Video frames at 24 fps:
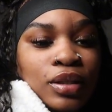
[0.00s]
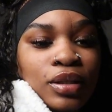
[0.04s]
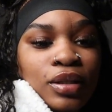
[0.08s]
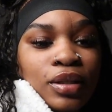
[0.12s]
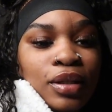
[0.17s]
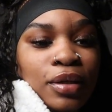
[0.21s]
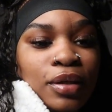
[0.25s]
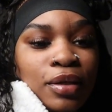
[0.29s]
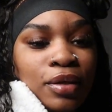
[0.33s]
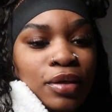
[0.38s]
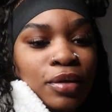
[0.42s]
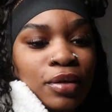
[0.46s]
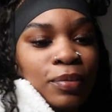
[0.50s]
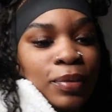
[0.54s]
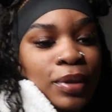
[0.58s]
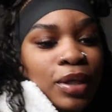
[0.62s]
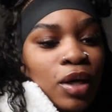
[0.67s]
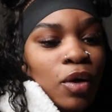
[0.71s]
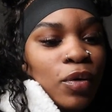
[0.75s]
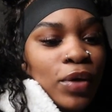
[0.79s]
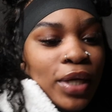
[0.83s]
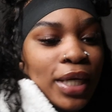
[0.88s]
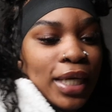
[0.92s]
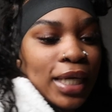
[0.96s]
so we
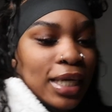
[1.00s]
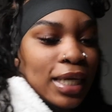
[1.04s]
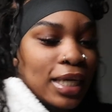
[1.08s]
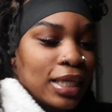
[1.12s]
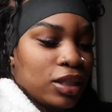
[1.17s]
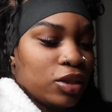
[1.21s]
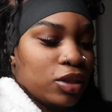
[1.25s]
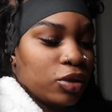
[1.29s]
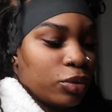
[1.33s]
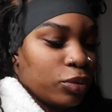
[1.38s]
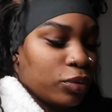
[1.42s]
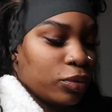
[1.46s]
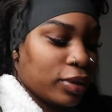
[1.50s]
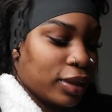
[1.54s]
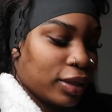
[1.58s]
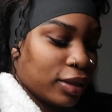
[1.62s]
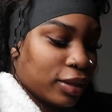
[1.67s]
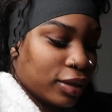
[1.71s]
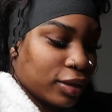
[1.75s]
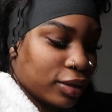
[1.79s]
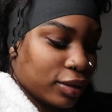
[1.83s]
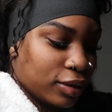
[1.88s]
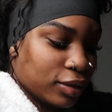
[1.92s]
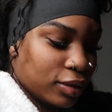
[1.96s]
gonna get into
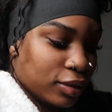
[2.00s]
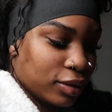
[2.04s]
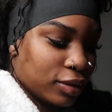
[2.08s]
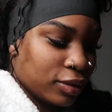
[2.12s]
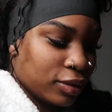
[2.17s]
it